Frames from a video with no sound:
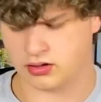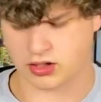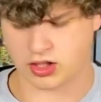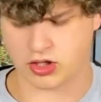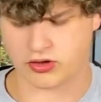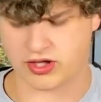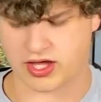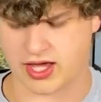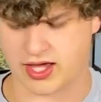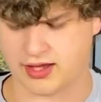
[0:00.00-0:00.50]

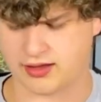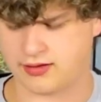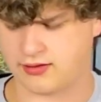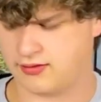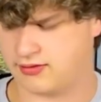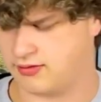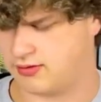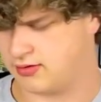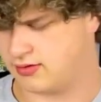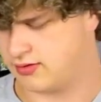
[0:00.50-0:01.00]
Okay.
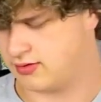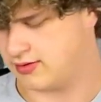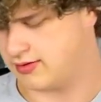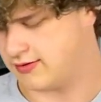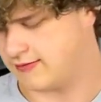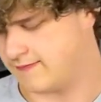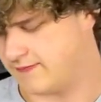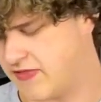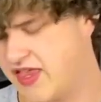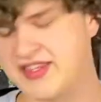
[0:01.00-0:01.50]

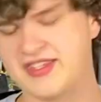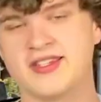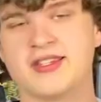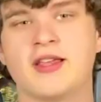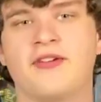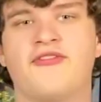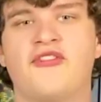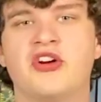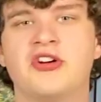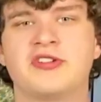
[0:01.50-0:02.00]
This is
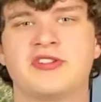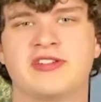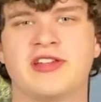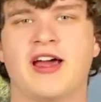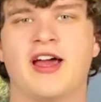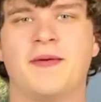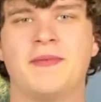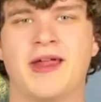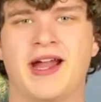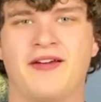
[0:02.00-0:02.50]
the first
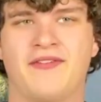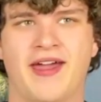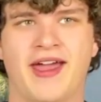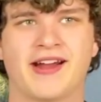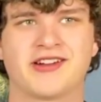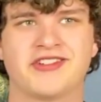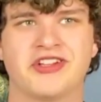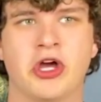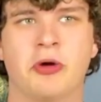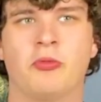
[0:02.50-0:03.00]
time that I've
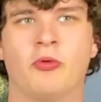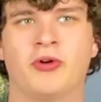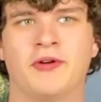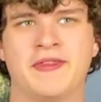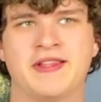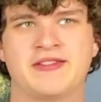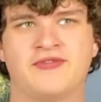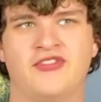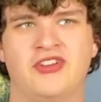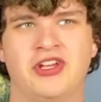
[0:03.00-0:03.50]
actually opened one of
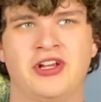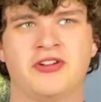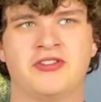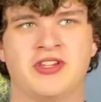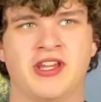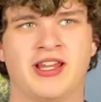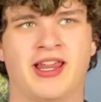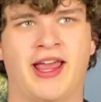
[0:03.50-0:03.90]
these figures and